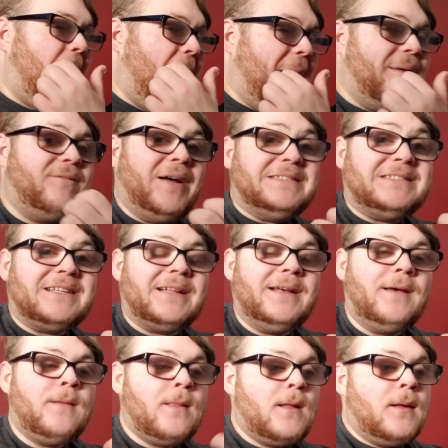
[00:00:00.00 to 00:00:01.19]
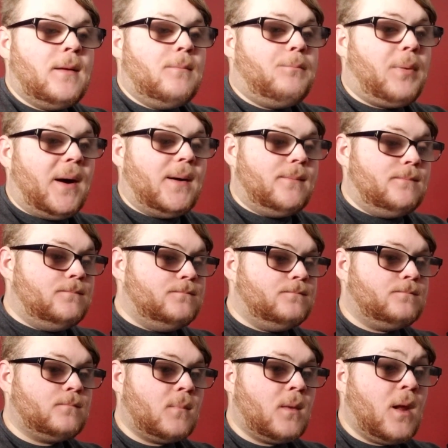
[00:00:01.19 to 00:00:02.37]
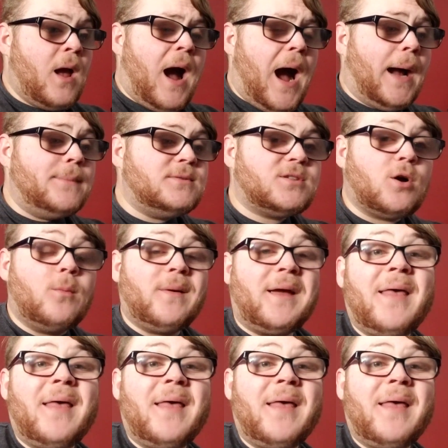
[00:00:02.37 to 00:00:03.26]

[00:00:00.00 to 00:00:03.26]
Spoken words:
eventually. But I'm just hoping.